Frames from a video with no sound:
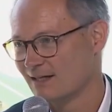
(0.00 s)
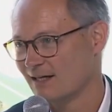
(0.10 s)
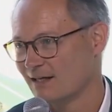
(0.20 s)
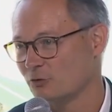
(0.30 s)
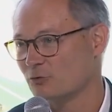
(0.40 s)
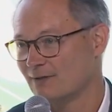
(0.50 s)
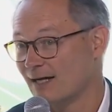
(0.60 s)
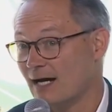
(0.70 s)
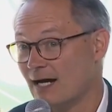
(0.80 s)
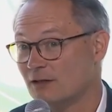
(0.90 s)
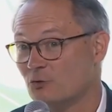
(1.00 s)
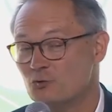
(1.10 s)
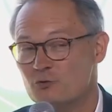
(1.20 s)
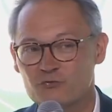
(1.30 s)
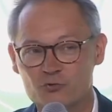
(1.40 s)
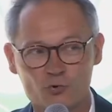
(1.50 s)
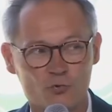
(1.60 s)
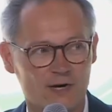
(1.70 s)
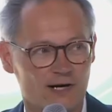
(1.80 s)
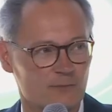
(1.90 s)
I don't know if you're
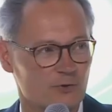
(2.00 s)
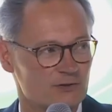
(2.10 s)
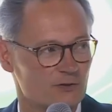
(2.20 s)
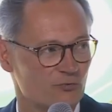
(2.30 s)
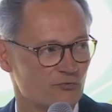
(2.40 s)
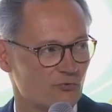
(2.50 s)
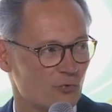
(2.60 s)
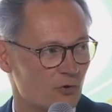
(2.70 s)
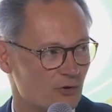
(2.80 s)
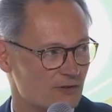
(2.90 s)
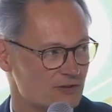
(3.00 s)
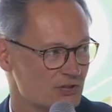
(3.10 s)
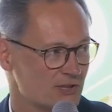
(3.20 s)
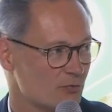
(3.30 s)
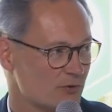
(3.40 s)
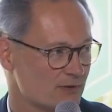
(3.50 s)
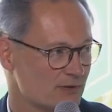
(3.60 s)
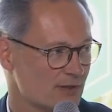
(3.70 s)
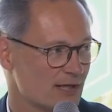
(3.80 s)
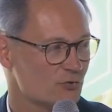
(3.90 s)
aware, but 4
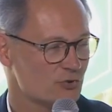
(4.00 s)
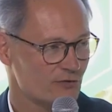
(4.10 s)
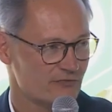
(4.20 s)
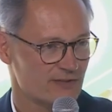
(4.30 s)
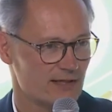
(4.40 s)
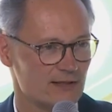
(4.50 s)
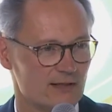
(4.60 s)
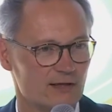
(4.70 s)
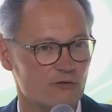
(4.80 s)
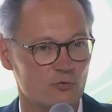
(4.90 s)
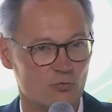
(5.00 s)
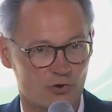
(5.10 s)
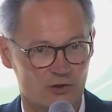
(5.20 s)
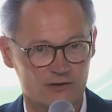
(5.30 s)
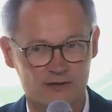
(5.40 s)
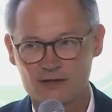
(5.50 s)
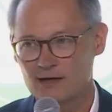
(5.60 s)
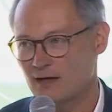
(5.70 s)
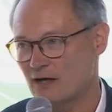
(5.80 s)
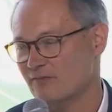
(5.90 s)
children out of 10 in the world
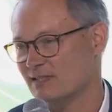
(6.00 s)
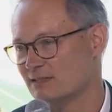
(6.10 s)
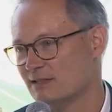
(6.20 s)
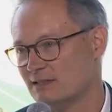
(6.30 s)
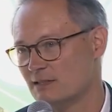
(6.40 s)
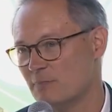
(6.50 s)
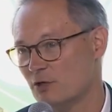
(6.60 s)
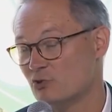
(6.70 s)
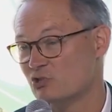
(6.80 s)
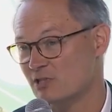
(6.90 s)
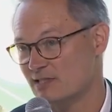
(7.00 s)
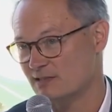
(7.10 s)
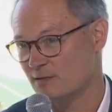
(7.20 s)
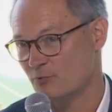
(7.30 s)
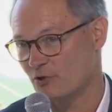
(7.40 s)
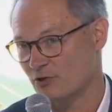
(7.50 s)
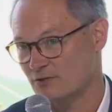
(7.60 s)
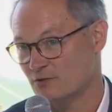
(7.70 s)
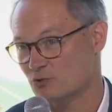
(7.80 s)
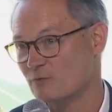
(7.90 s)
are vaccinated by a GSK
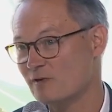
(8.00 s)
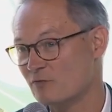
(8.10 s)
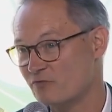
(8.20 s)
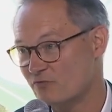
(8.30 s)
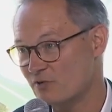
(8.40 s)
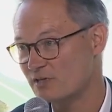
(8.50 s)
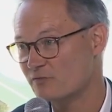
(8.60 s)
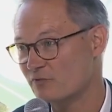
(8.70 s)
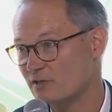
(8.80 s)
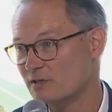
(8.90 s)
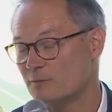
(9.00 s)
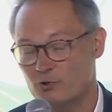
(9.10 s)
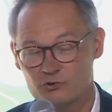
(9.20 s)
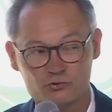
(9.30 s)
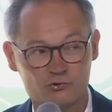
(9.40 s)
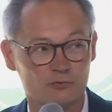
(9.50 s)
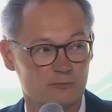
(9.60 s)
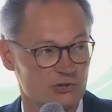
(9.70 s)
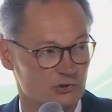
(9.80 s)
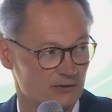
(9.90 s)
product. So we have a very, very important
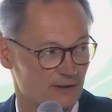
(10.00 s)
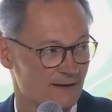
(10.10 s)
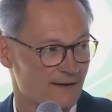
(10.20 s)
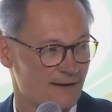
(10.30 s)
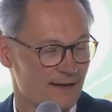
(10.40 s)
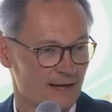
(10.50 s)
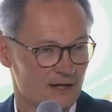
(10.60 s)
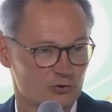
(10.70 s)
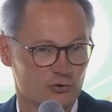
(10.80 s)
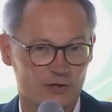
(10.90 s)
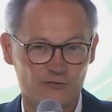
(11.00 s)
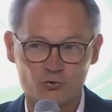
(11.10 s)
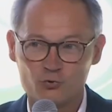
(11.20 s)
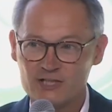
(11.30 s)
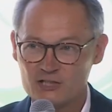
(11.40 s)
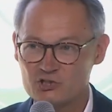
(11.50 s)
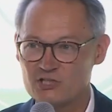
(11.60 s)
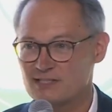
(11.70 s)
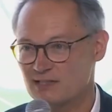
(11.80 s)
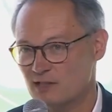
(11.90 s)
mission. So now if you look at
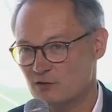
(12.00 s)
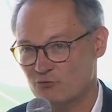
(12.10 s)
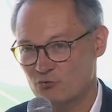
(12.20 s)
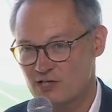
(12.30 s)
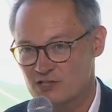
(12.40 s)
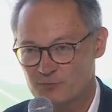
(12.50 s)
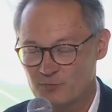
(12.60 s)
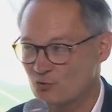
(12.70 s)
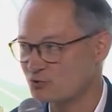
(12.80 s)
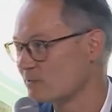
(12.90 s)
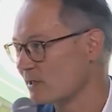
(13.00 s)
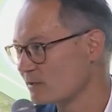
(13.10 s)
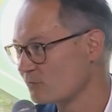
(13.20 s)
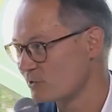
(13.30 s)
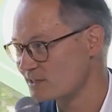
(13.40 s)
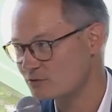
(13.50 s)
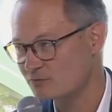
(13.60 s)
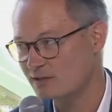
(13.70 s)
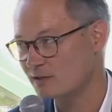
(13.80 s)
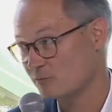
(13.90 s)
GSK in France, because we are in France
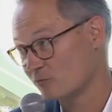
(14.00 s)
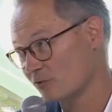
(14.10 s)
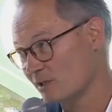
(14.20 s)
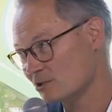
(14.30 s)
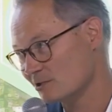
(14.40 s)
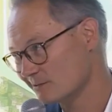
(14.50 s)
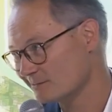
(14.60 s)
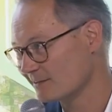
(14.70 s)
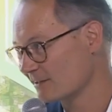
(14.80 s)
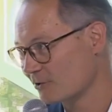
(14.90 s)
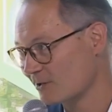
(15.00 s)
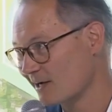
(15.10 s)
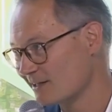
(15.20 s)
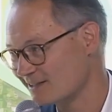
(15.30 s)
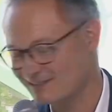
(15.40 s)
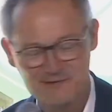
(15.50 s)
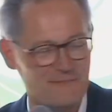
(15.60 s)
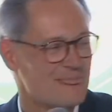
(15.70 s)
today, I'm French, I cannot hide it.